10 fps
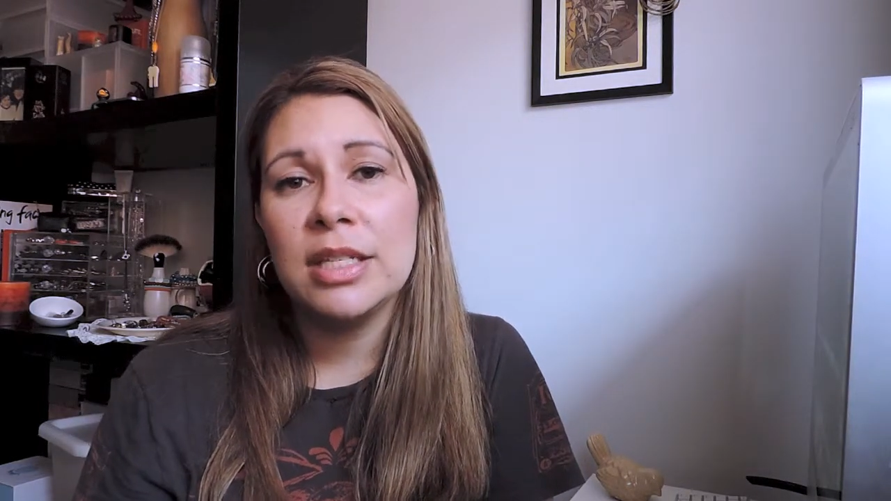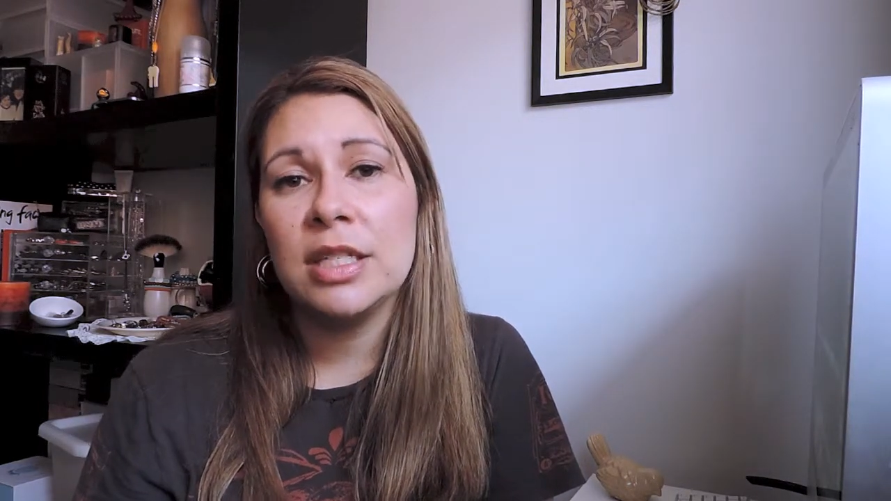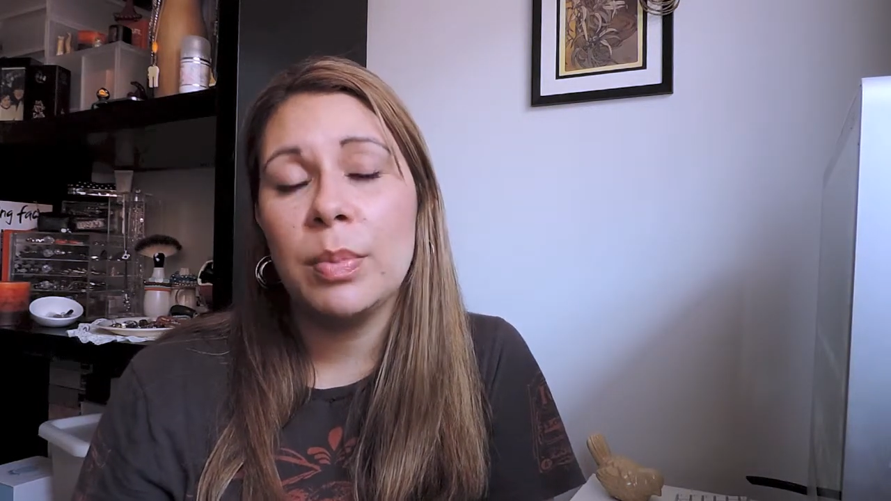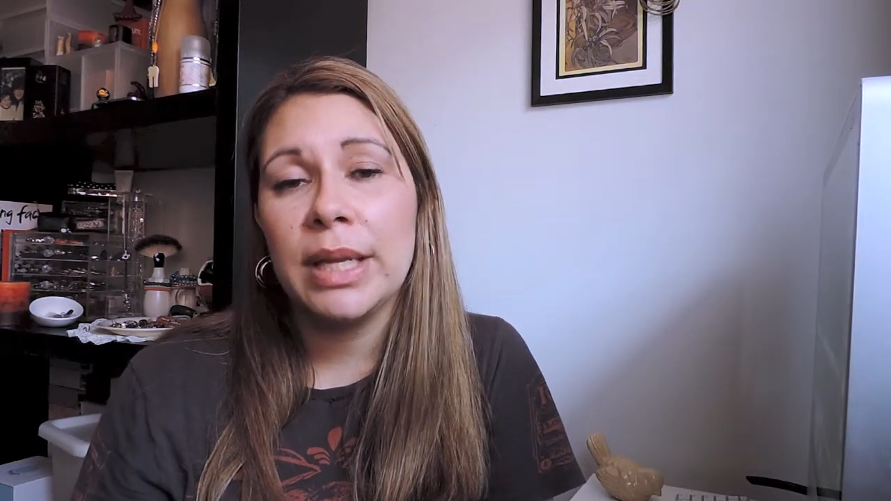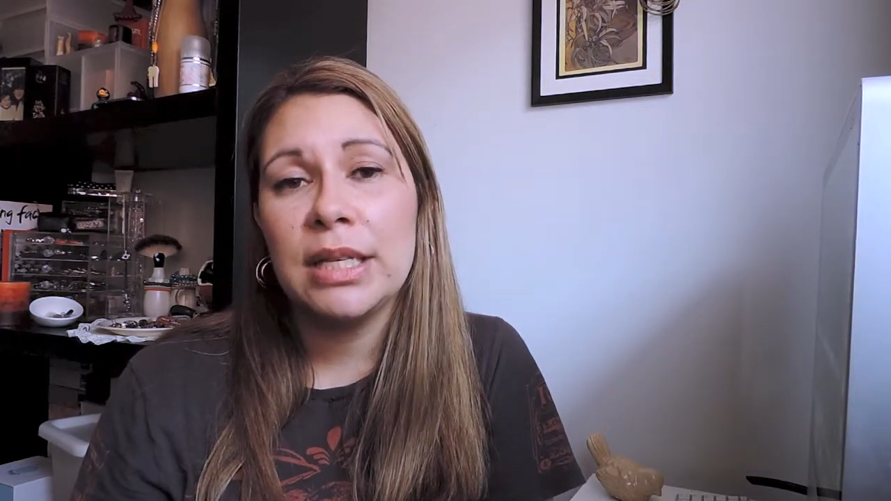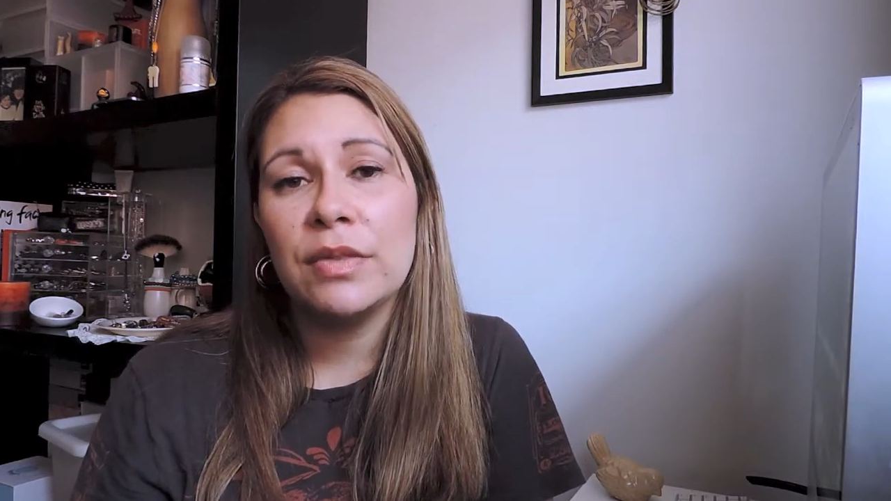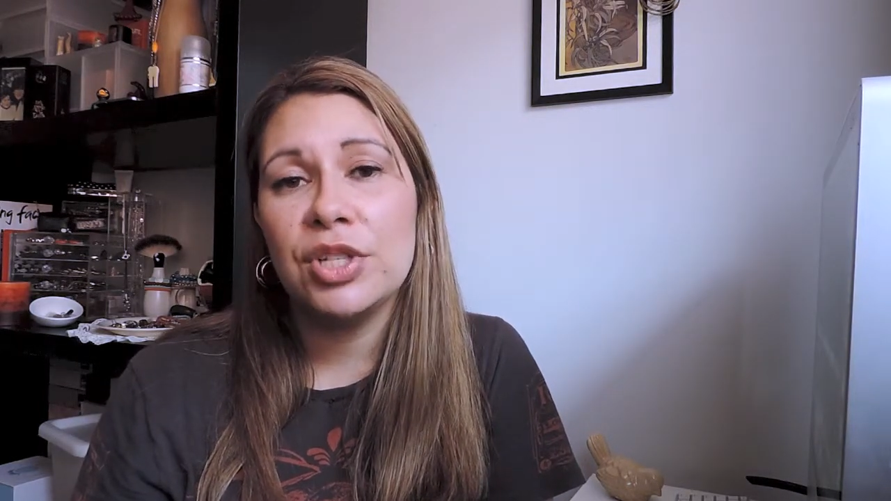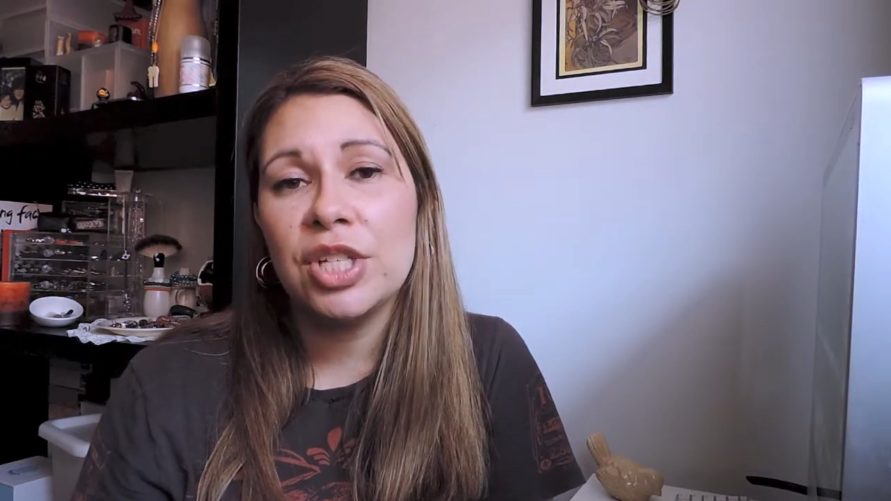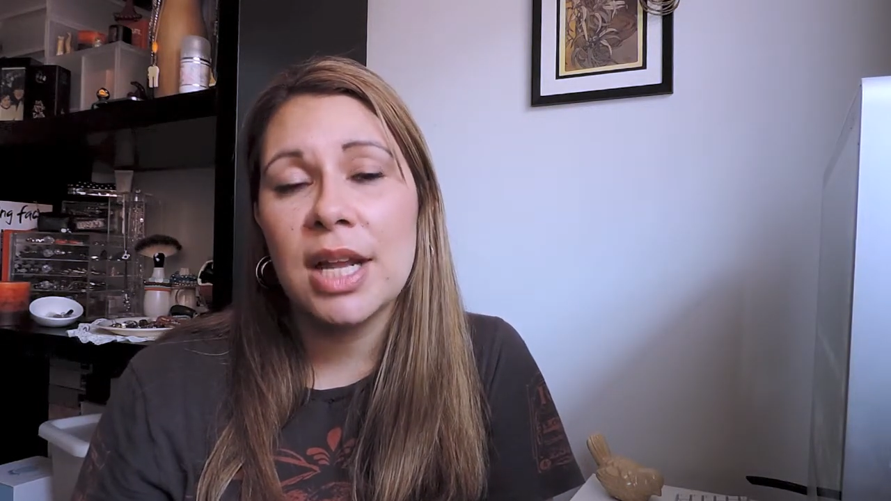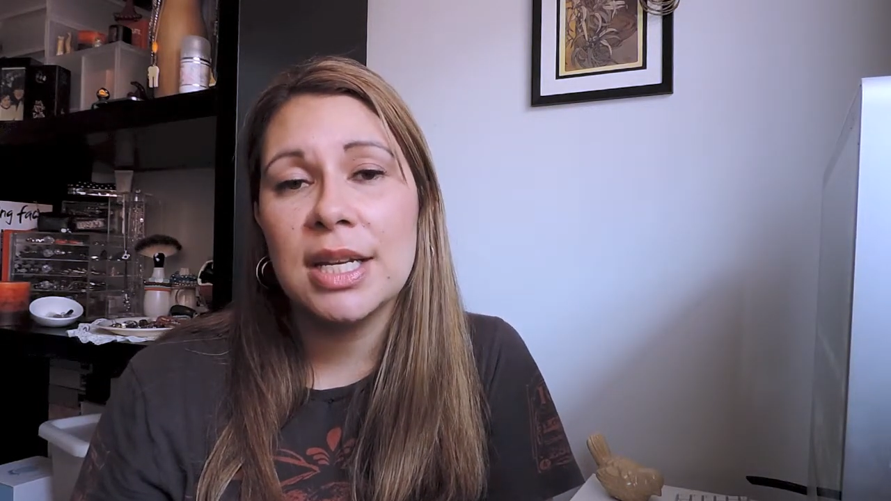This is a blend of
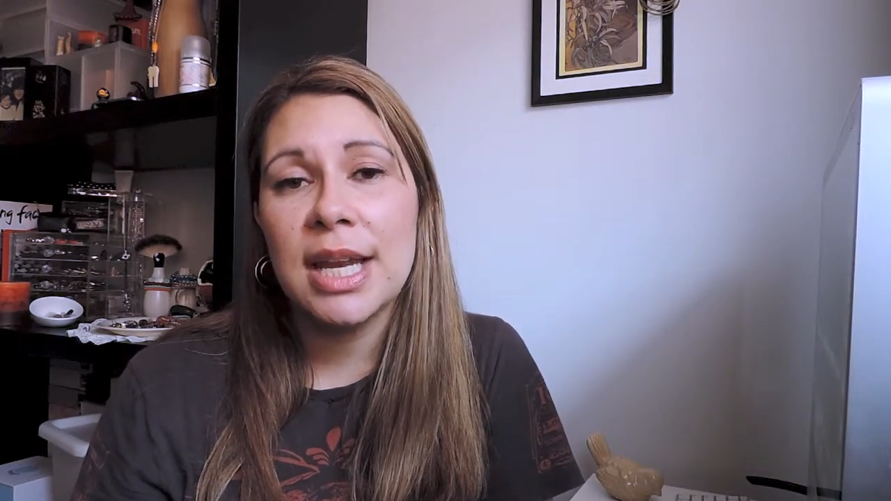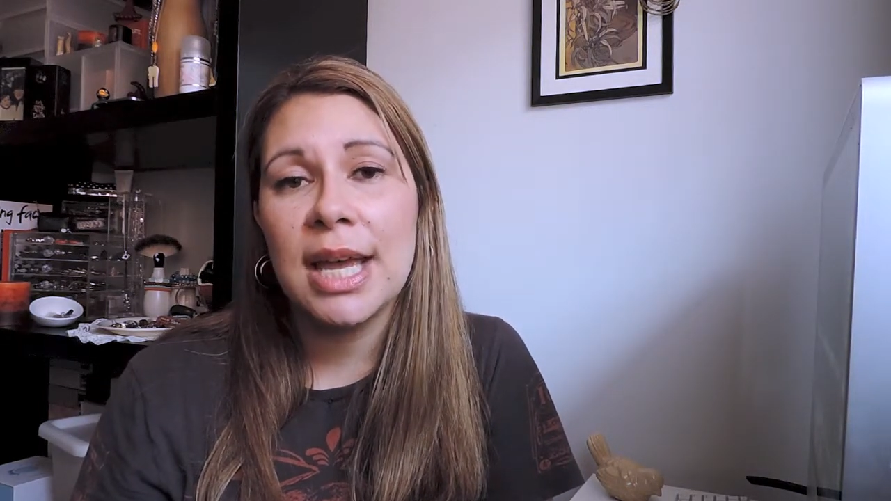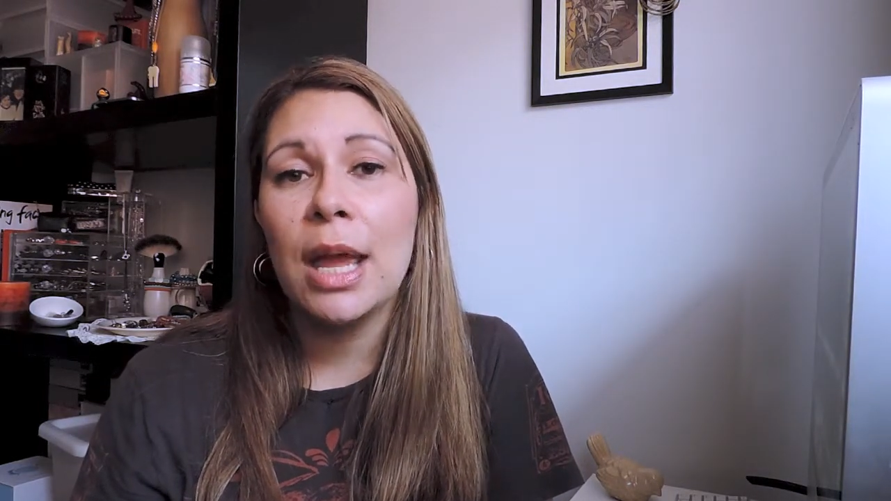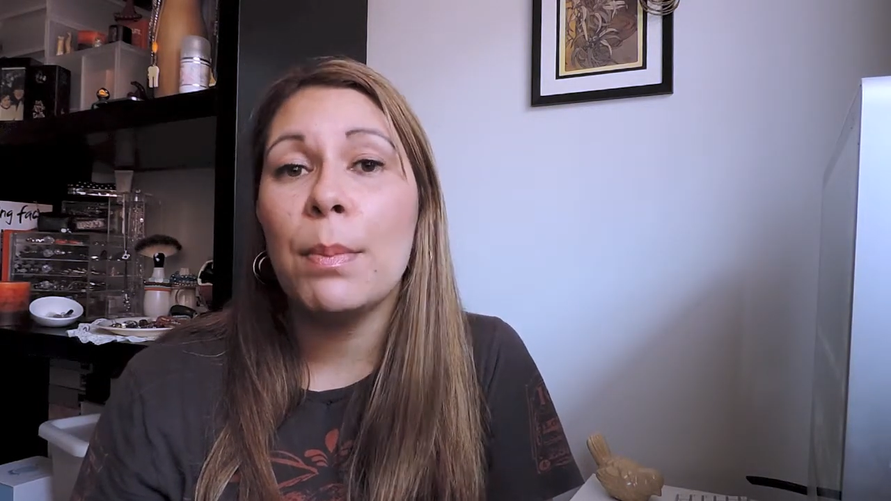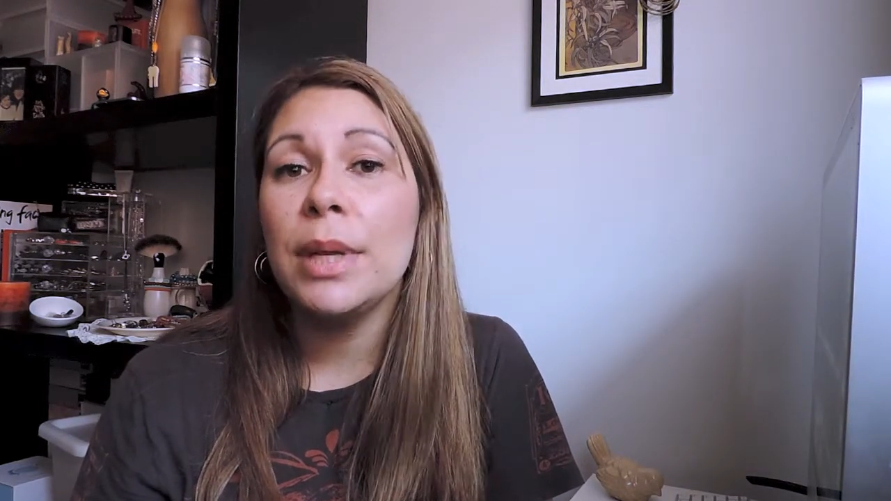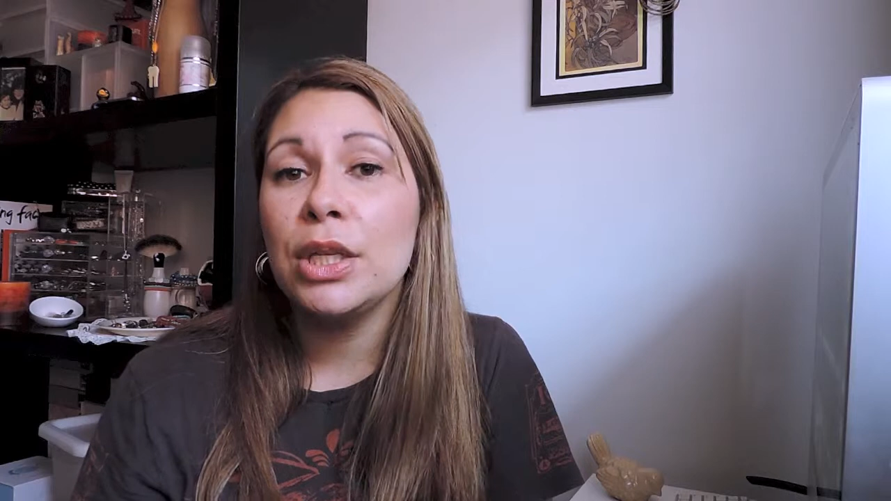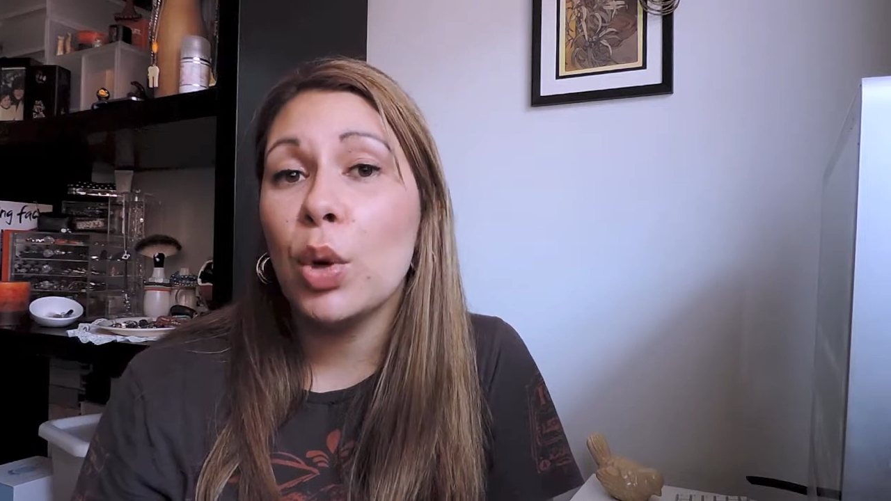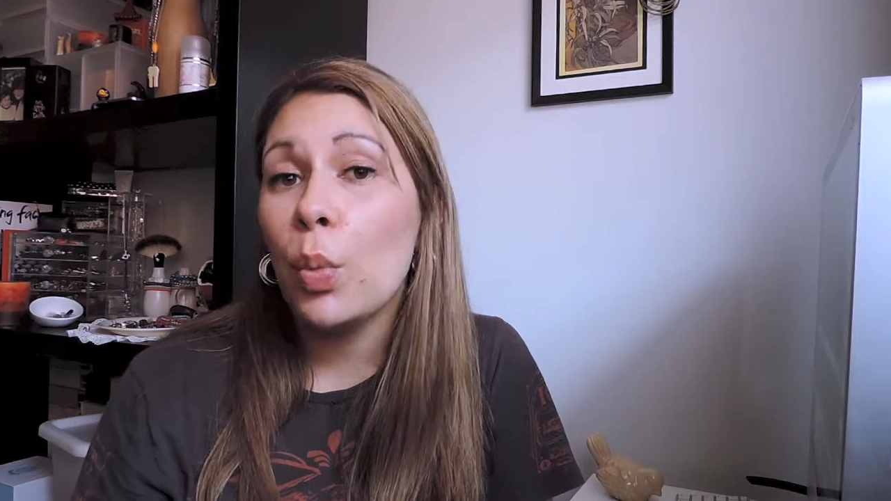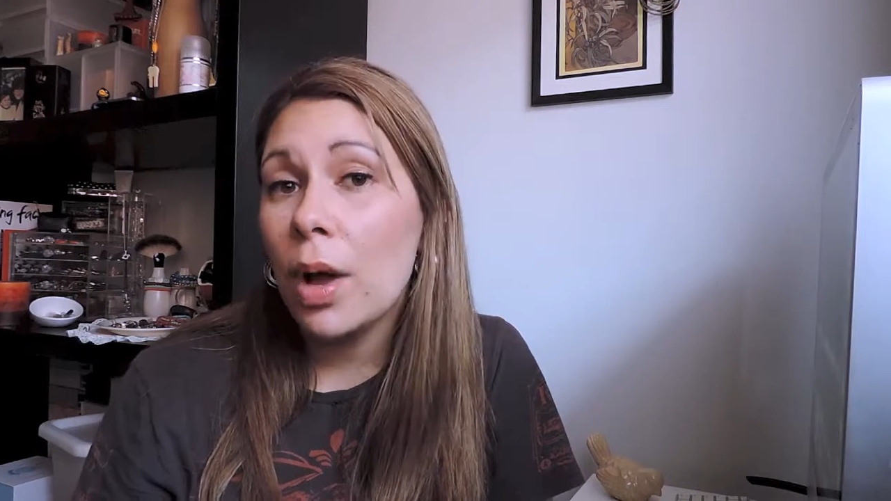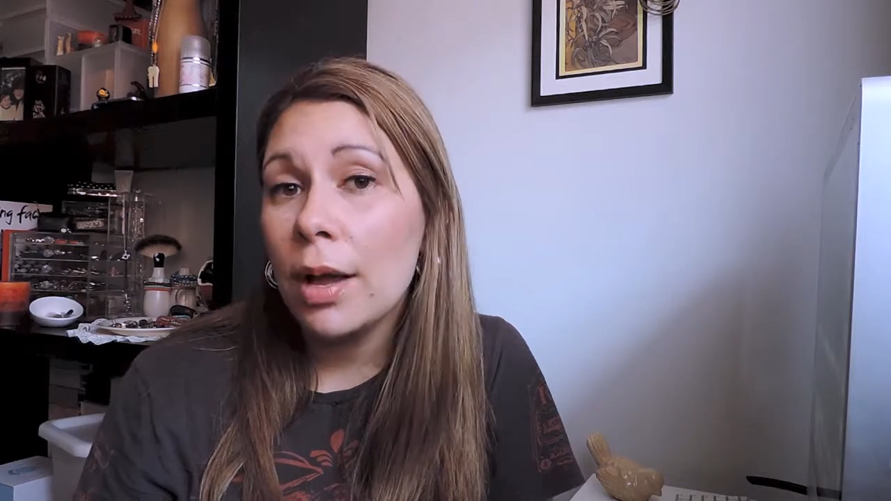Chardonnay and
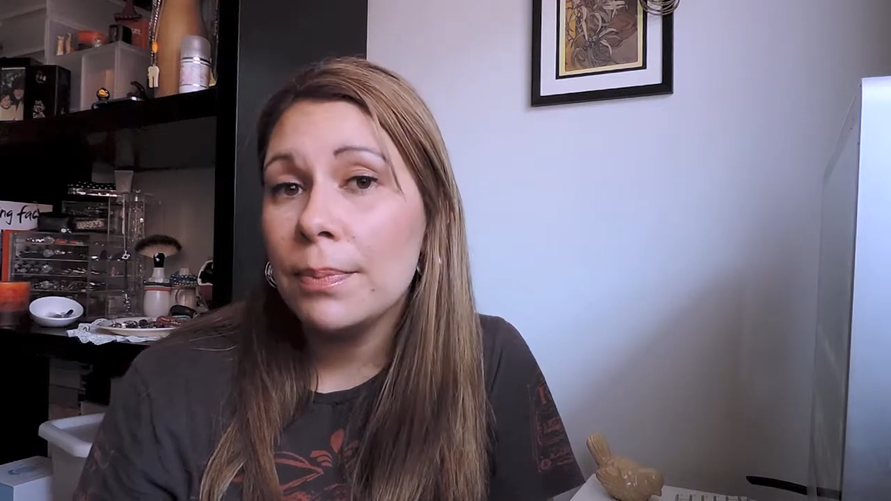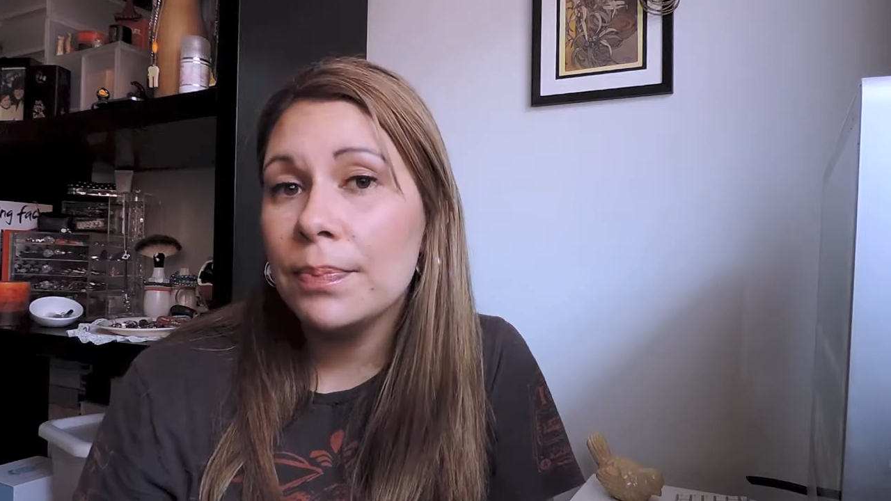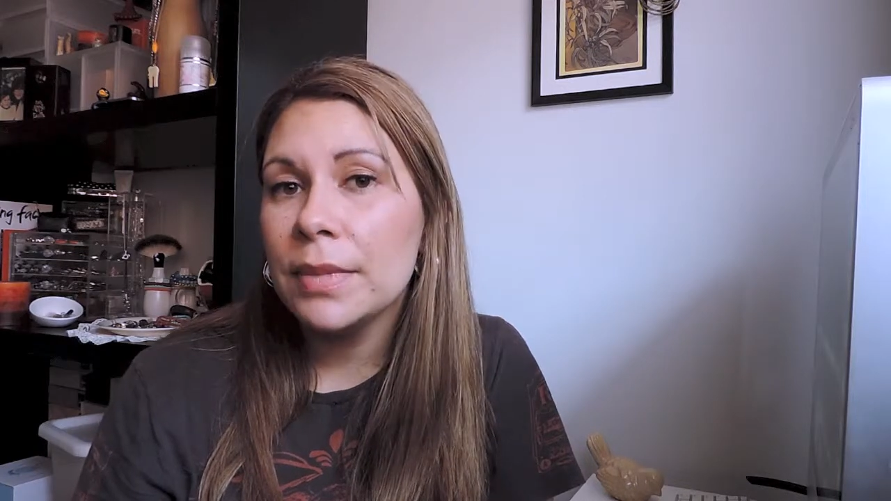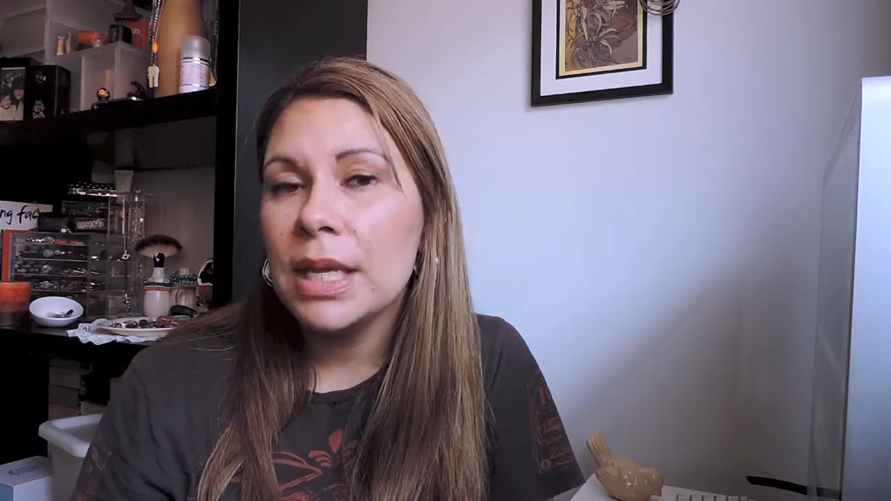Pinot Noir.